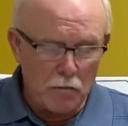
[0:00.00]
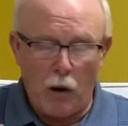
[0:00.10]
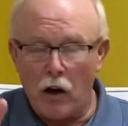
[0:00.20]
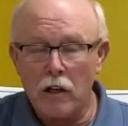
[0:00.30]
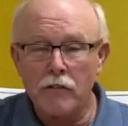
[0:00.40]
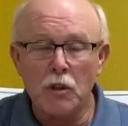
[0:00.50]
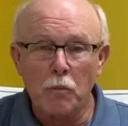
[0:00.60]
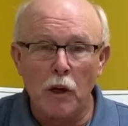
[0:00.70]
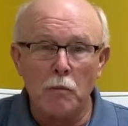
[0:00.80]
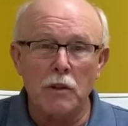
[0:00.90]
Part of his
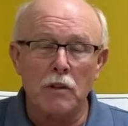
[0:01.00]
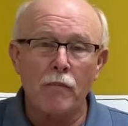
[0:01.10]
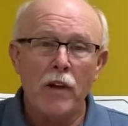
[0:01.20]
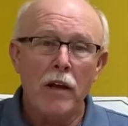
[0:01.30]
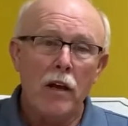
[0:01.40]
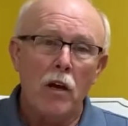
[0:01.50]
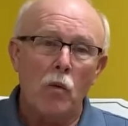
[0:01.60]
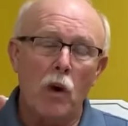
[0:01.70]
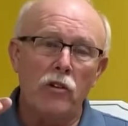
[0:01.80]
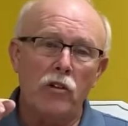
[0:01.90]
purpose
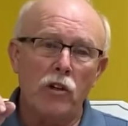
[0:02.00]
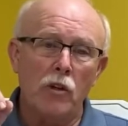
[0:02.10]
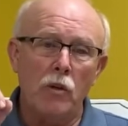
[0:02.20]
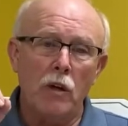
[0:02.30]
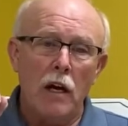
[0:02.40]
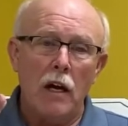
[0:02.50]
was to